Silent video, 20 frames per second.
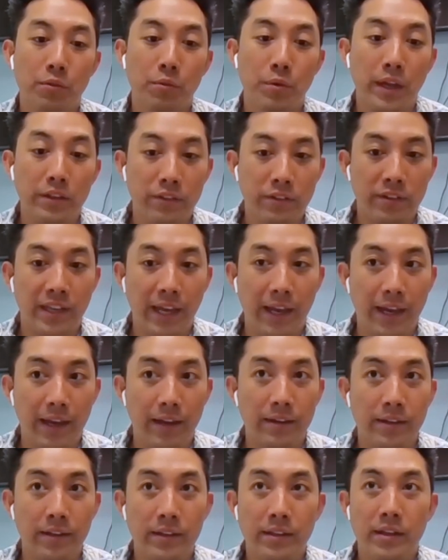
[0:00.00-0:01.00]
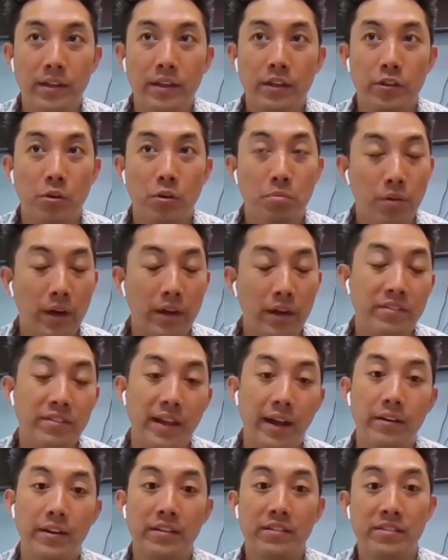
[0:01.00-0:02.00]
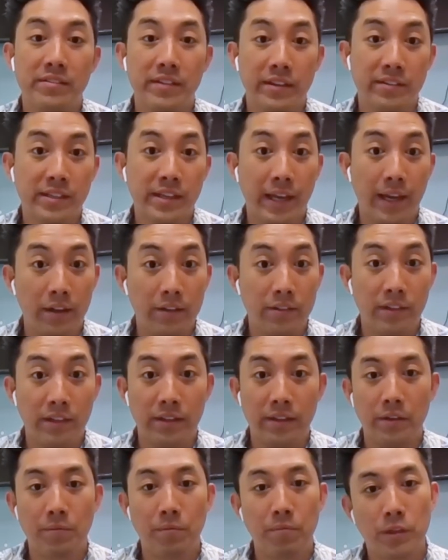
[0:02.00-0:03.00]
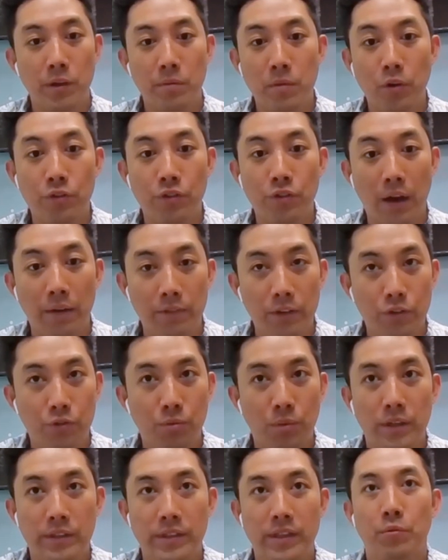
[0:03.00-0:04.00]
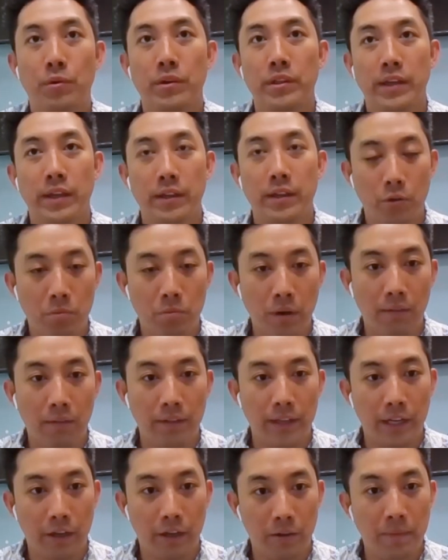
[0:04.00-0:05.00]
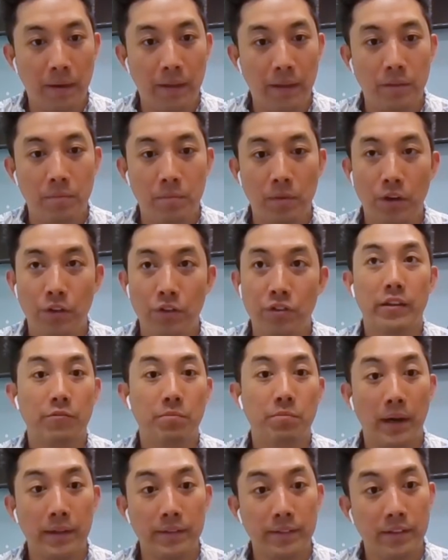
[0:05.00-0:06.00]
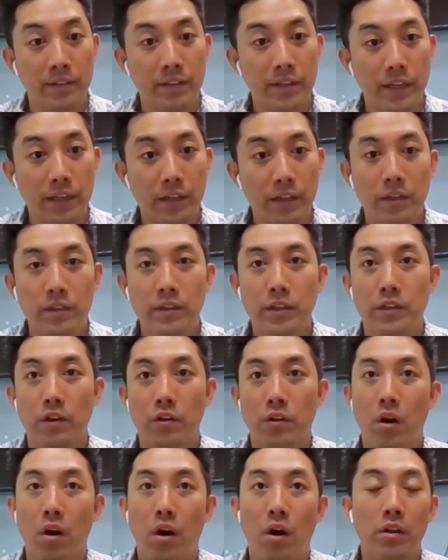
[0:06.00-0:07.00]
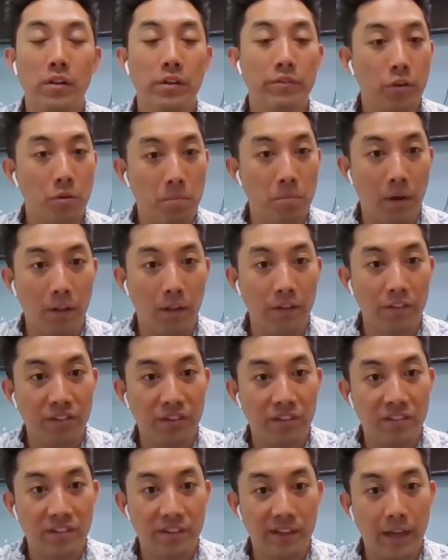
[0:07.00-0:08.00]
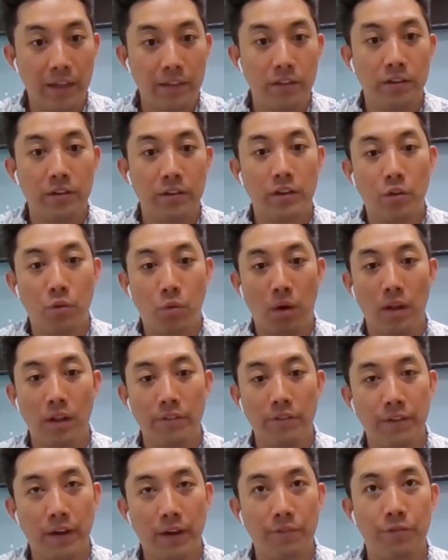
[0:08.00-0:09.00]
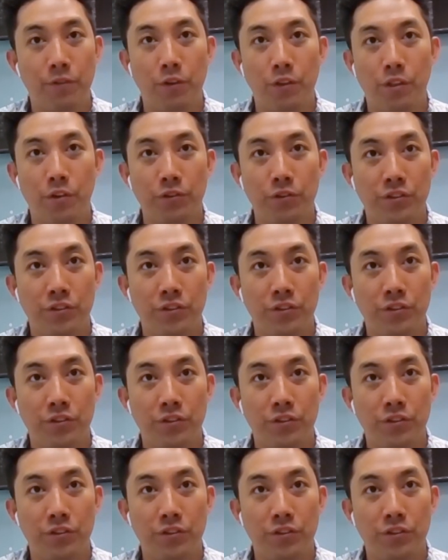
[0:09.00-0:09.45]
to get your price down is discounts. And the most obvious one, the one that you'll probably hear about the most, is bundling, all of your policies together to qualify for those